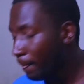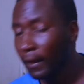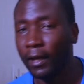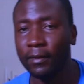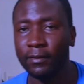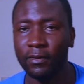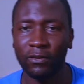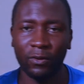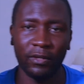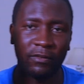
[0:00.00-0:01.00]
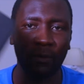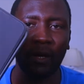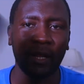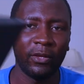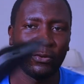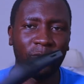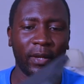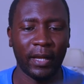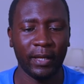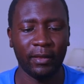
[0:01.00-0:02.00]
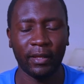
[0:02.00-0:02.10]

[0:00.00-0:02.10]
and this one is the one I use when I need the